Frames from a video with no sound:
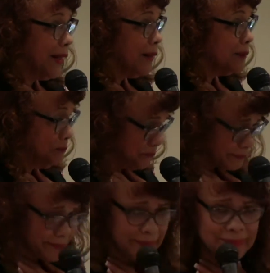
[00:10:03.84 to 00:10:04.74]
now.
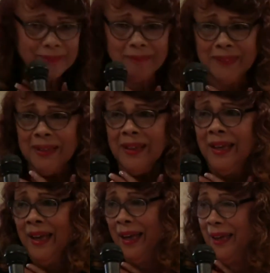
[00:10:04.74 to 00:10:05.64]

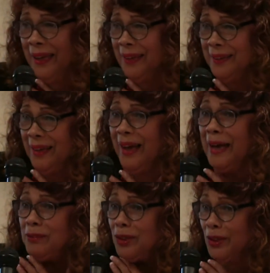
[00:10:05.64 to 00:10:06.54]
And
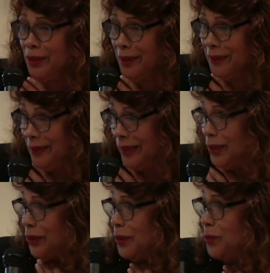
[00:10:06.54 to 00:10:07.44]
I
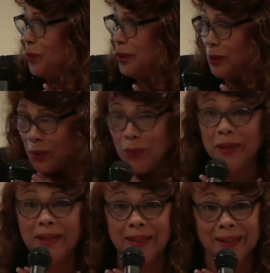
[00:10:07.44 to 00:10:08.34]
learned real
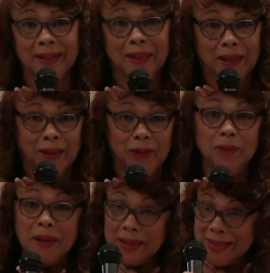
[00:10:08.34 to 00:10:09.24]
quick,
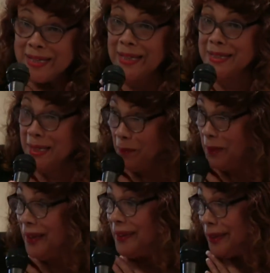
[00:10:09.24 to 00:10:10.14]
you better say something
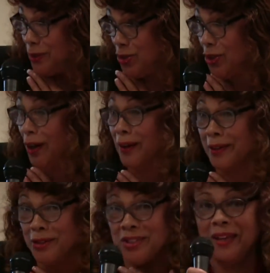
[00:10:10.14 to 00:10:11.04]
about that
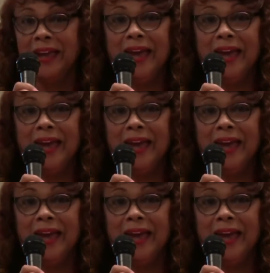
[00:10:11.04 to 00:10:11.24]
church.